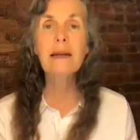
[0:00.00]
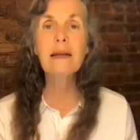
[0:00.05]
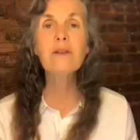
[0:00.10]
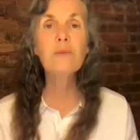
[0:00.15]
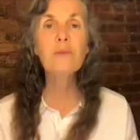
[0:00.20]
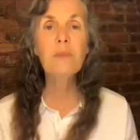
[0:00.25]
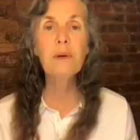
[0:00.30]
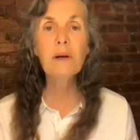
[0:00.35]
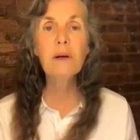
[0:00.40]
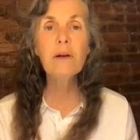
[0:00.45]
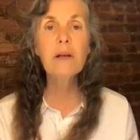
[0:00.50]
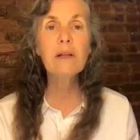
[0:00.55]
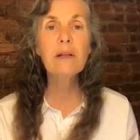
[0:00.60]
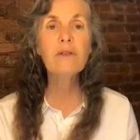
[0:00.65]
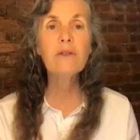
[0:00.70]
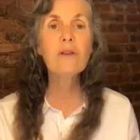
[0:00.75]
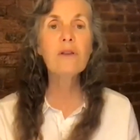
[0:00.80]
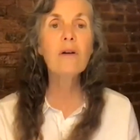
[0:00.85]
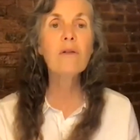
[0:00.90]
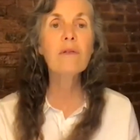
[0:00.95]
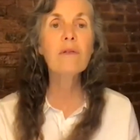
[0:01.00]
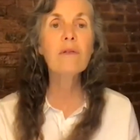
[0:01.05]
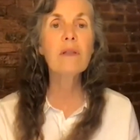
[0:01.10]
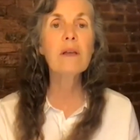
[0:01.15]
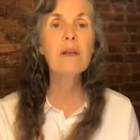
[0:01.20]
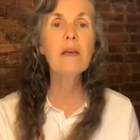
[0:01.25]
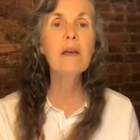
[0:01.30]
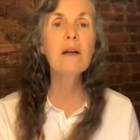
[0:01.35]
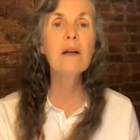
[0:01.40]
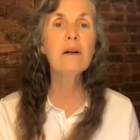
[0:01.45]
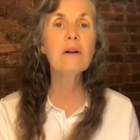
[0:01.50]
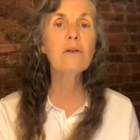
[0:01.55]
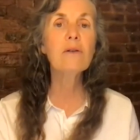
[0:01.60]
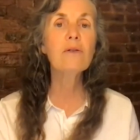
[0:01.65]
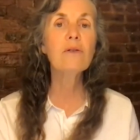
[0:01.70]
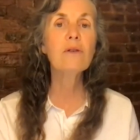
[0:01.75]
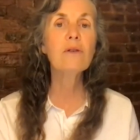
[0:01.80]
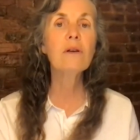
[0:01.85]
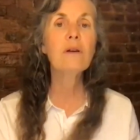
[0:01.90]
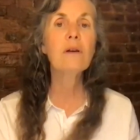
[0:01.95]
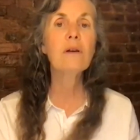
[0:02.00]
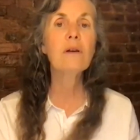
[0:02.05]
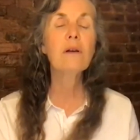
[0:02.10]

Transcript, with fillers: experienced over the years.